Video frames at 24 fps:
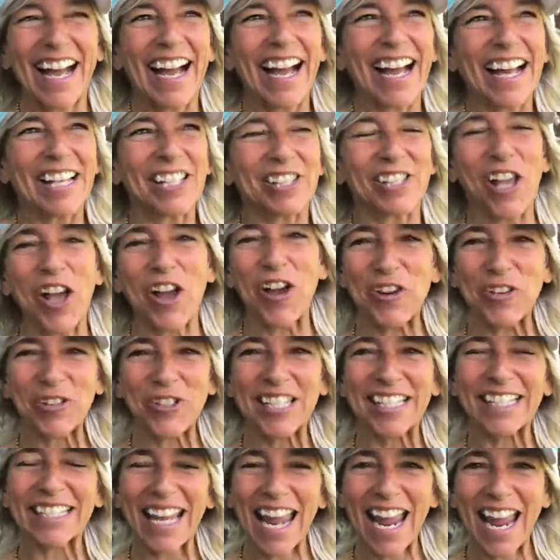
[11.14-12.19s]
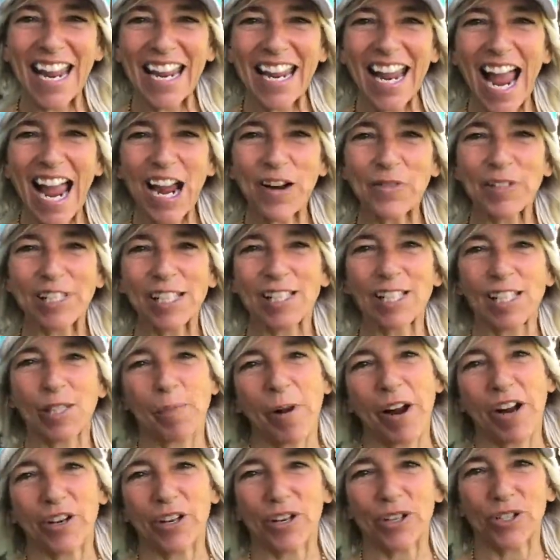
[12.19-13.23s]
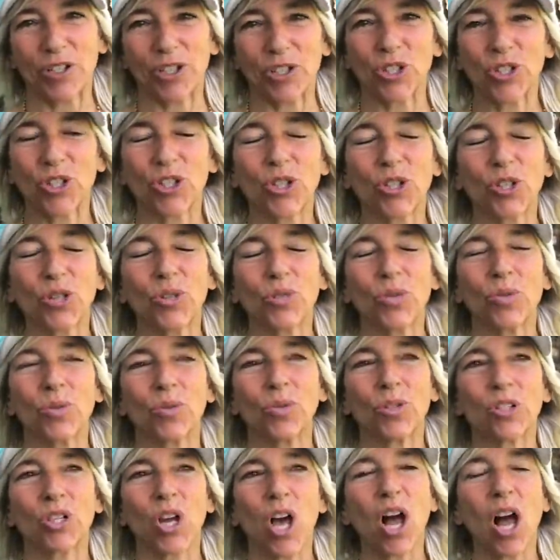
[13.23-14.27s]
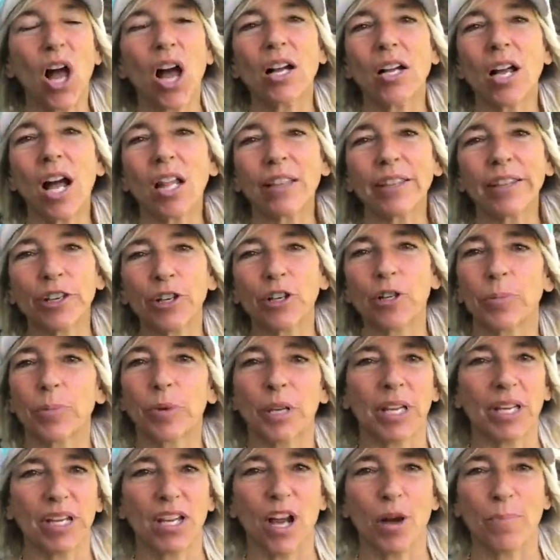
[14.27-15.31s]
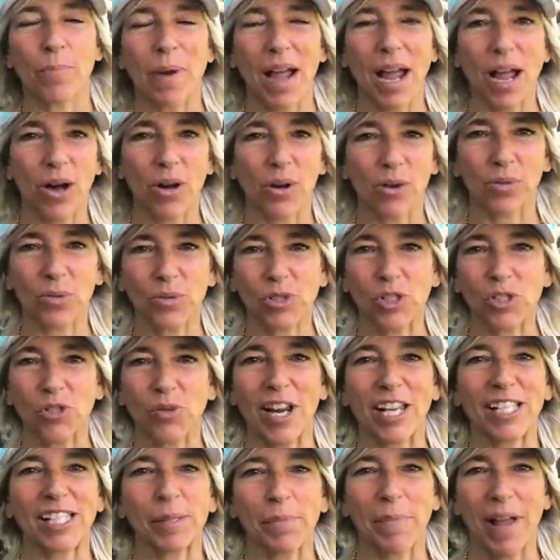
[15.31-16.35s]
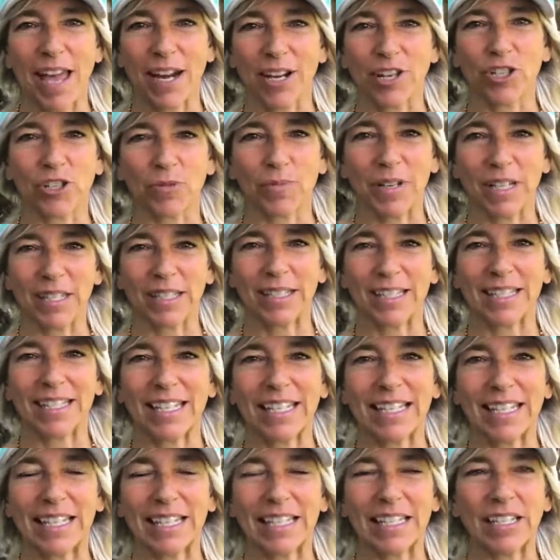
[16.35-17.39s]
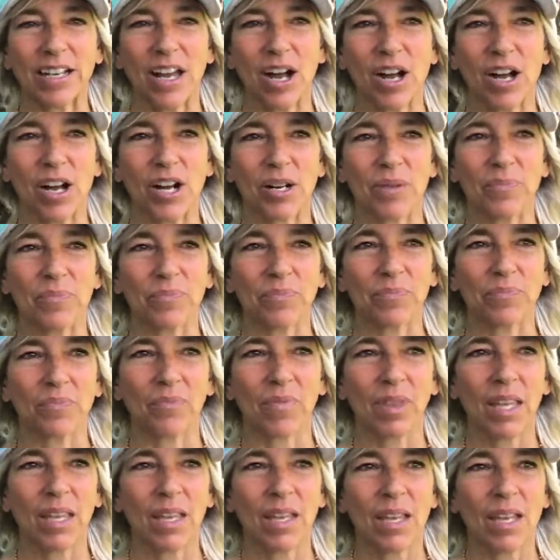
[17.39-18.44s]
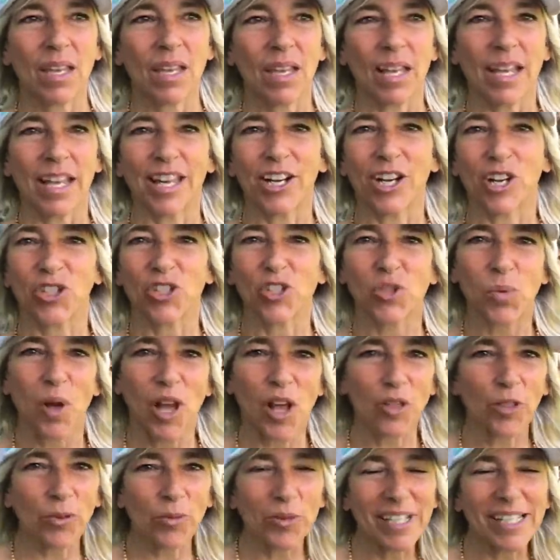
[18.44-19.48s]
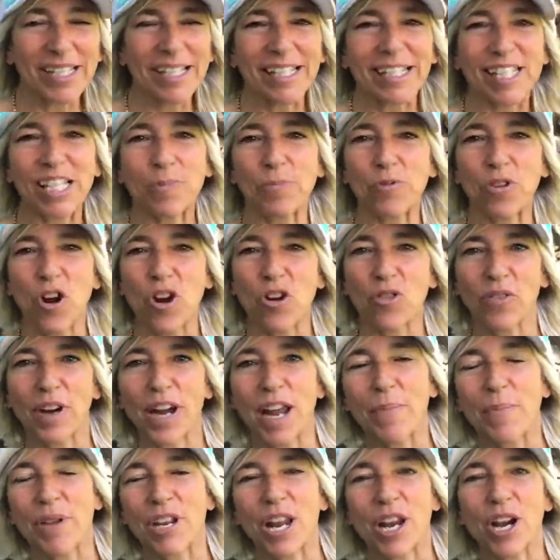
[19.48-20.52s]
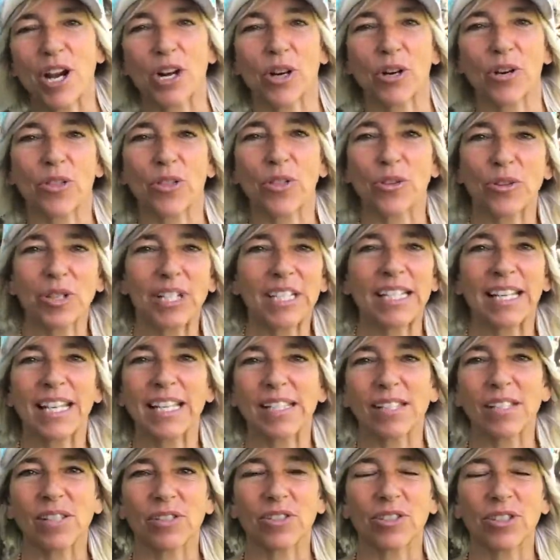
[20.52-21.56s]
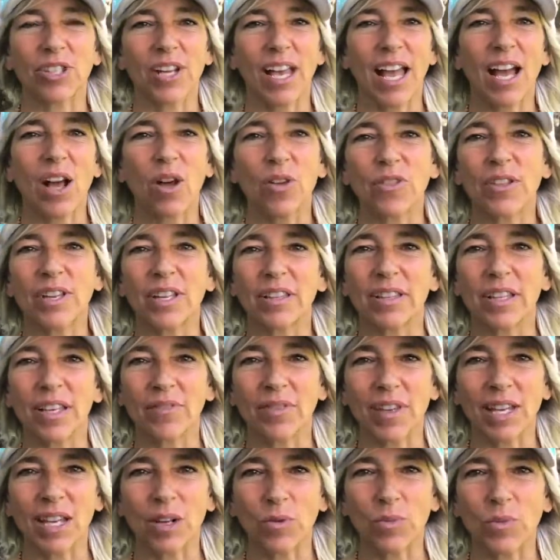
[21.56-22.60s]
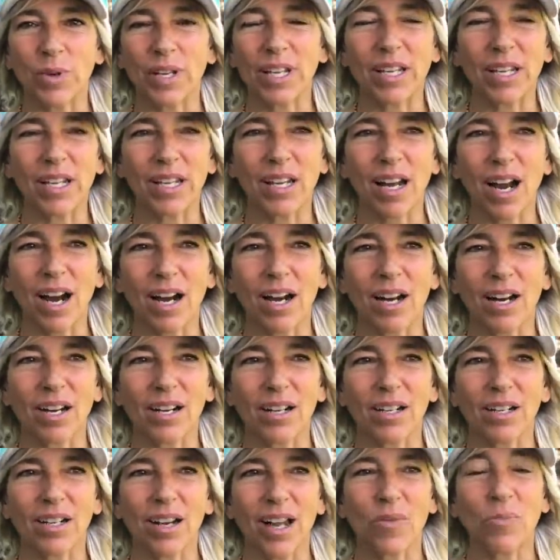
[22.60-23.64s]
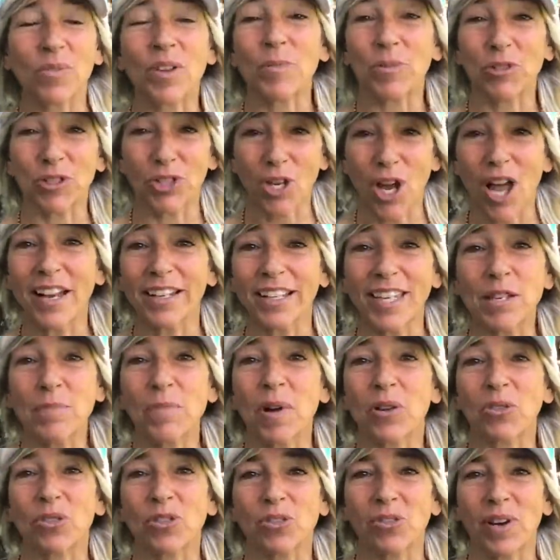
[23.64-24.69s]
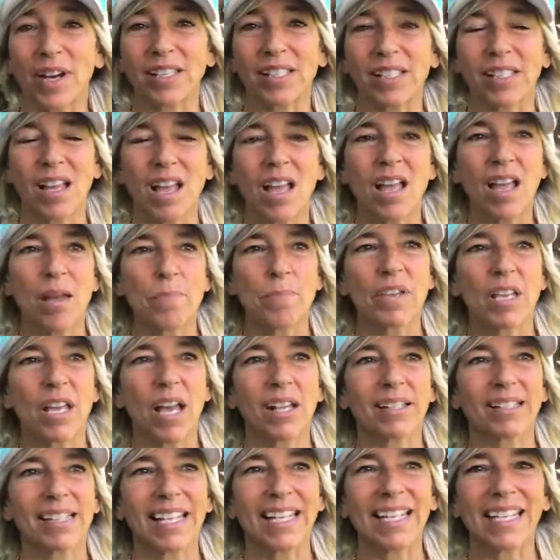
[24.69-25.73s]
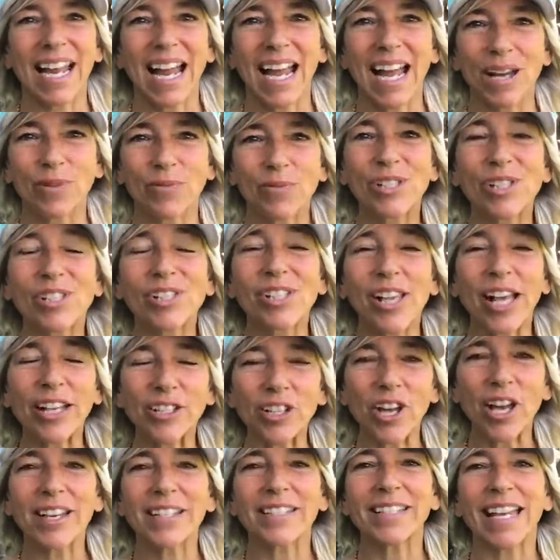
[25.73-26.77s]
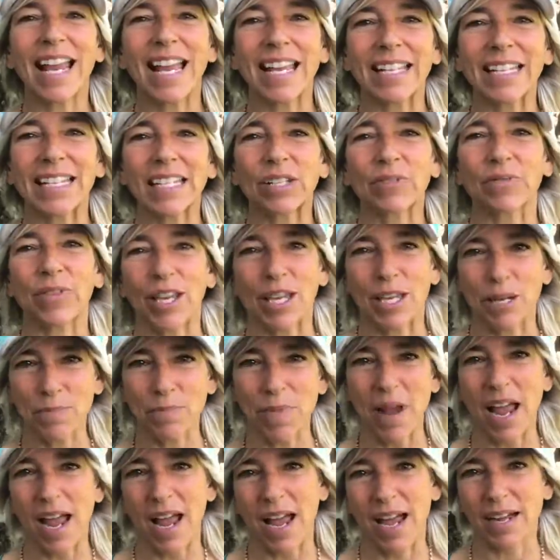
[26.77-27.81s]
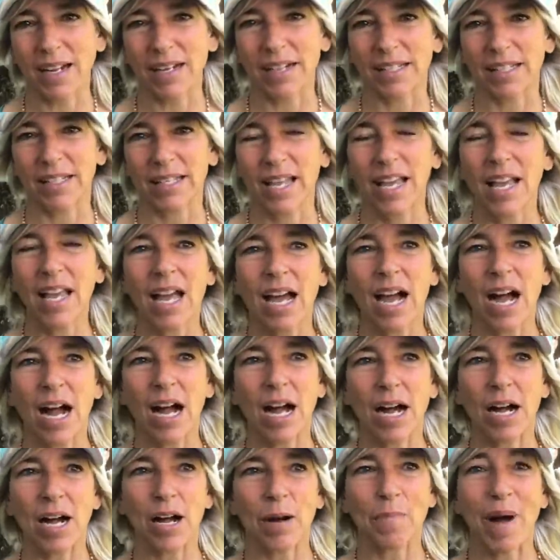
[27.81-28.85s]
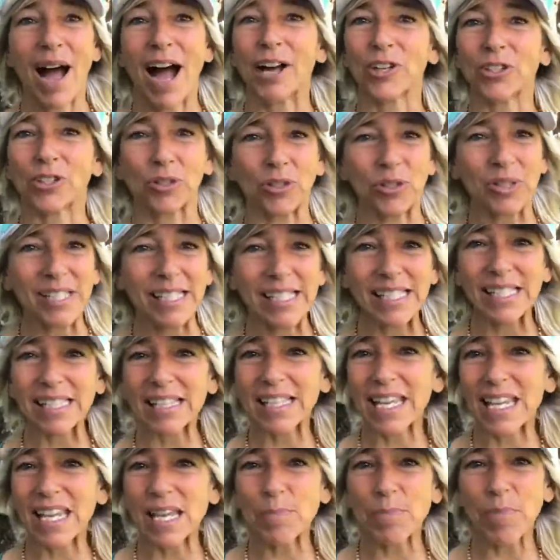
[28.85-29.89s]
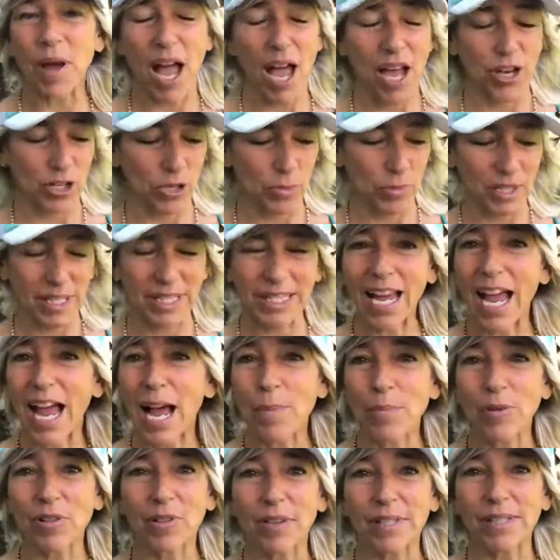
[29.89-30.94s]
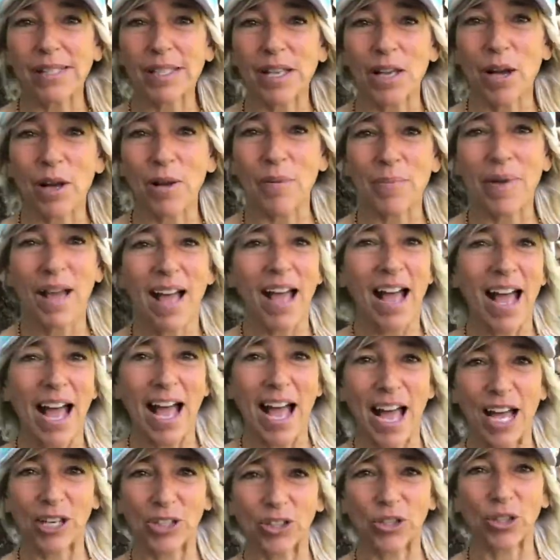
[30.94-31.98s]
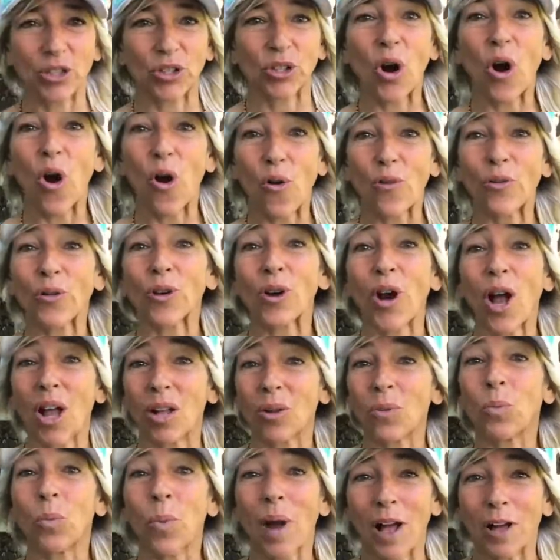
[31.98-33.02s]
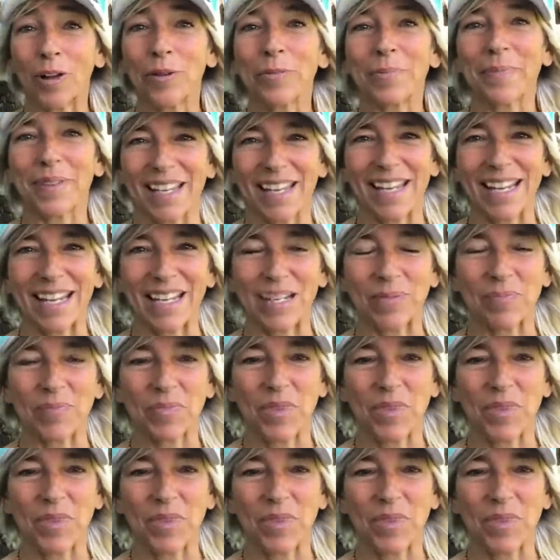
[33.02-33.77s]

So today I was inspired to talk a little bit about stress management in our Swell 360 program and in our 30 Days to Healthy Living. We've been talking about stress because it can have such a negative impact on your sleep, on your metabolism, on your overall well-being.